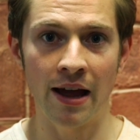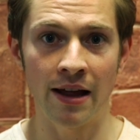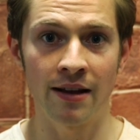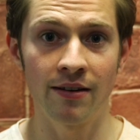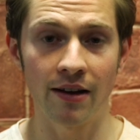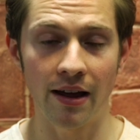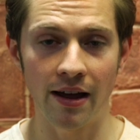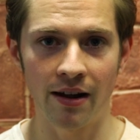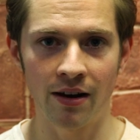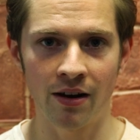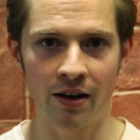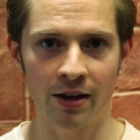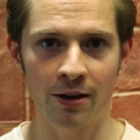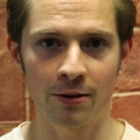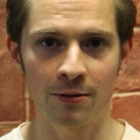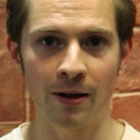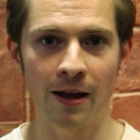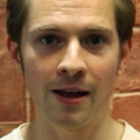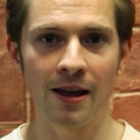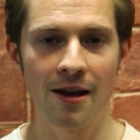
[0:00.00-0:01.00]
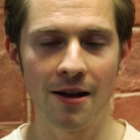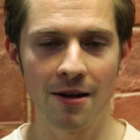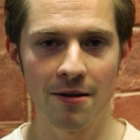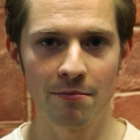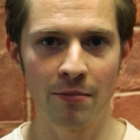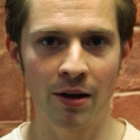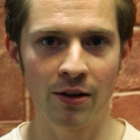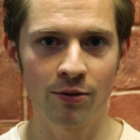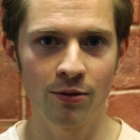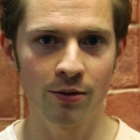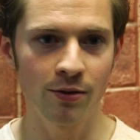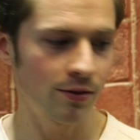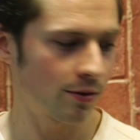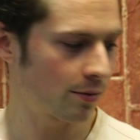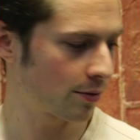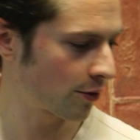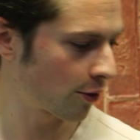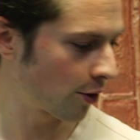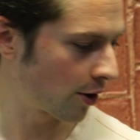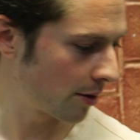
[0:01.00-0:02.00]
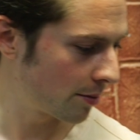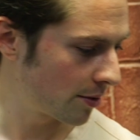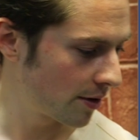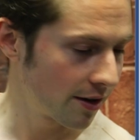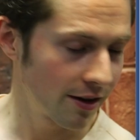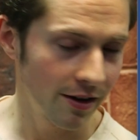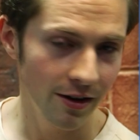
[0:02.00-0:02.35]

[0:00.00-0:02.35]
And like I say, make sure you subscribe,